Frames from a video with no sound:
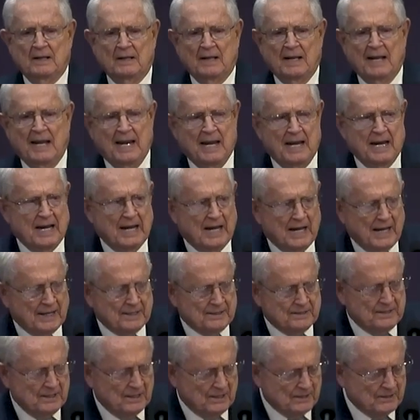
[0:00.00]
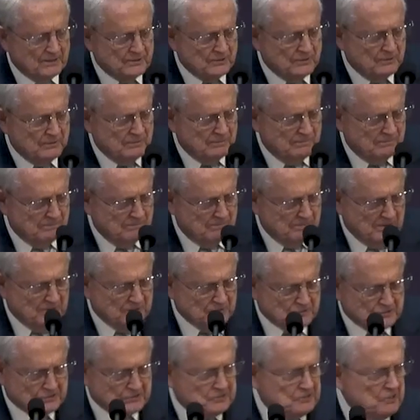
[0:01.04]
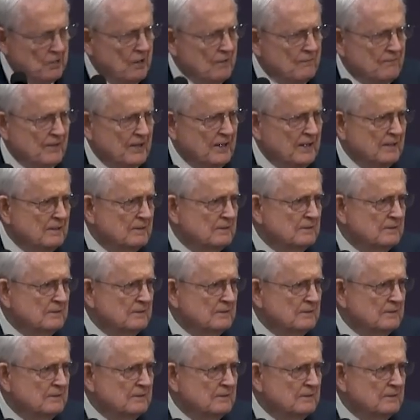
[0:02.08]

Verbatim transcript: He had been starving.